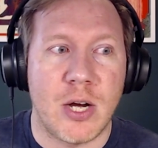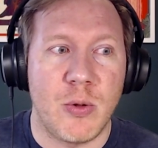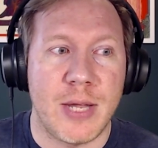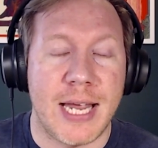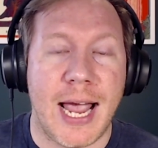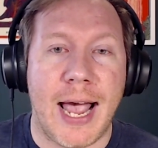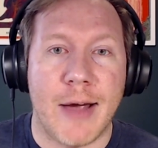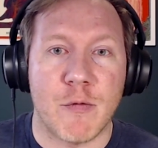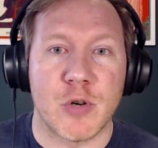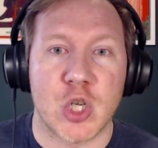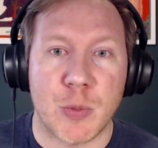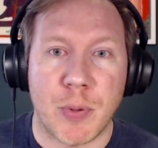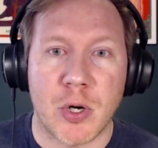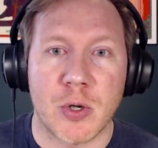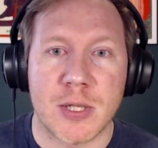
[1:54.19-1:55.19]
the average
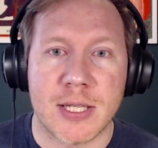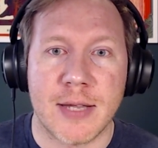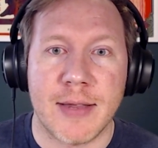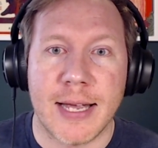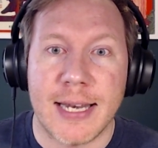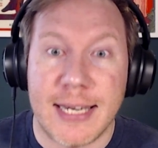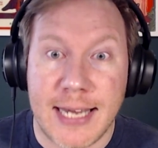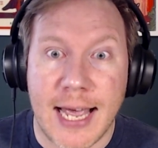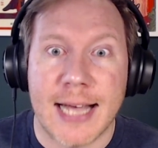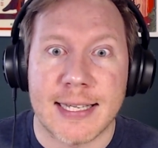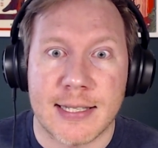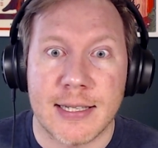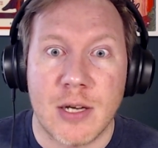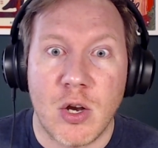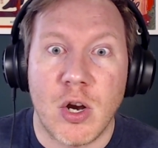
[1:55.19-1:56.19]
person that
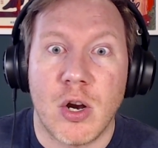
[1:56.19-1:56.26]
yes,